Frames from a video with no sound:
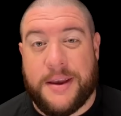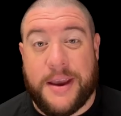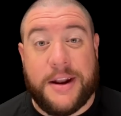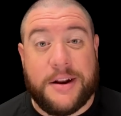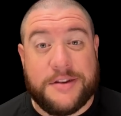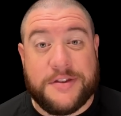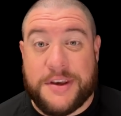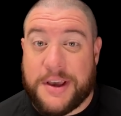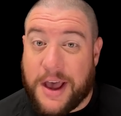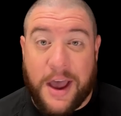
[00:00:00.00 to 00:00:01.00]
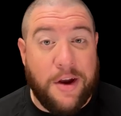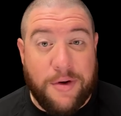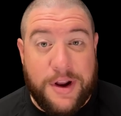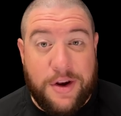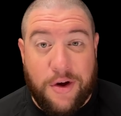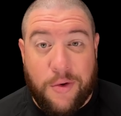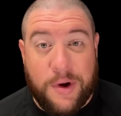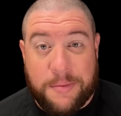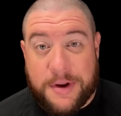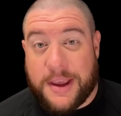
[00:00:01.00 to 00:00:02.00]
And honestly, I already know
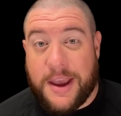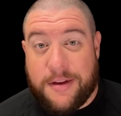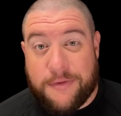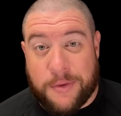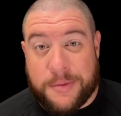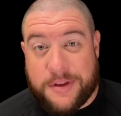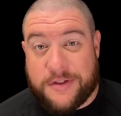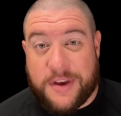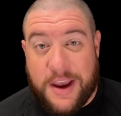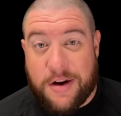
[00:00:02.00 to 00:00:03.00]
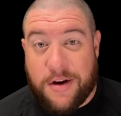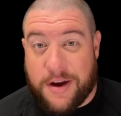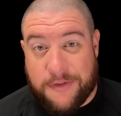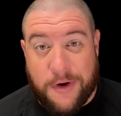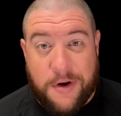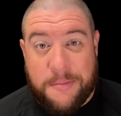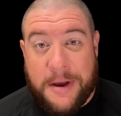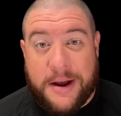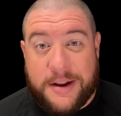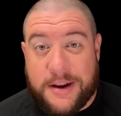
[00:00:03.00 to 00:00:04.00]
what I'm gonna get from the Skeeter. I've heard
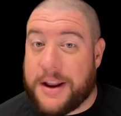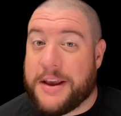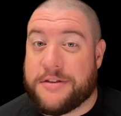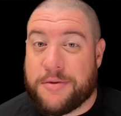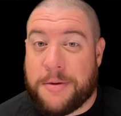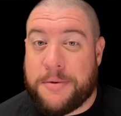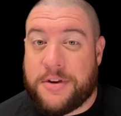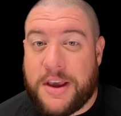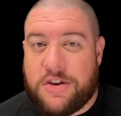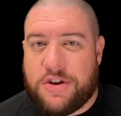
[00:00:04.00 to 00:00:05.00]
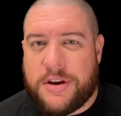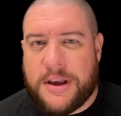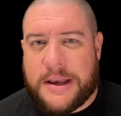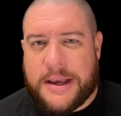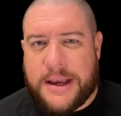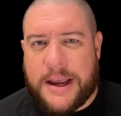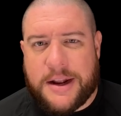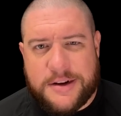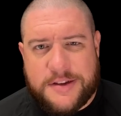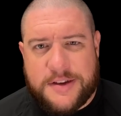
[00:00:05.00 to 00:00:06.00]
about it, it has a reputation, and
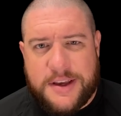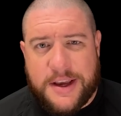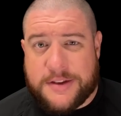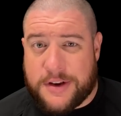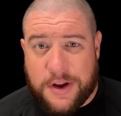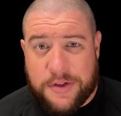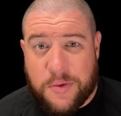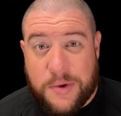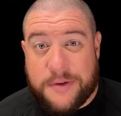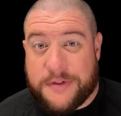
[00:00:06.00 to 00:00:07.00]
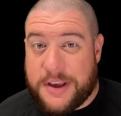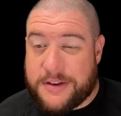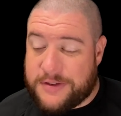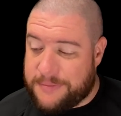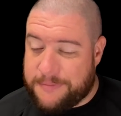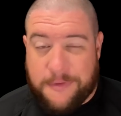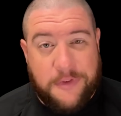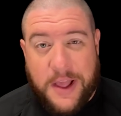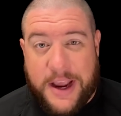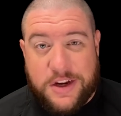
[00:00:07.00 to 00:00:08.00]
honestly, it's another one of these
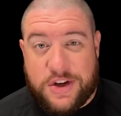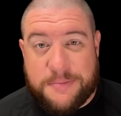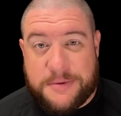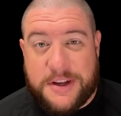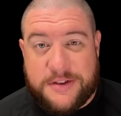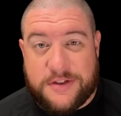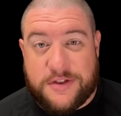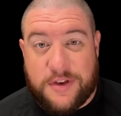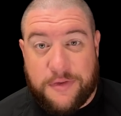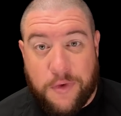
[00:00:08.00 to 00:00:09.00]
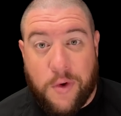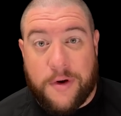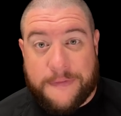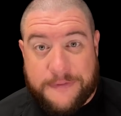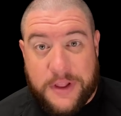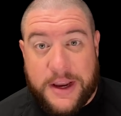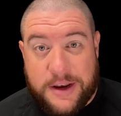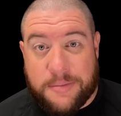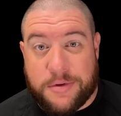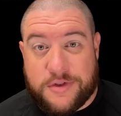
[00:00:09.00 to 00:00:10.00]
flagship discs for flight
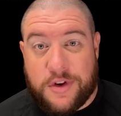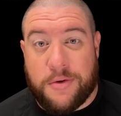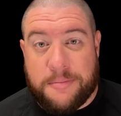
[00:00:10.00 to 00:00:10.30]
numbers don't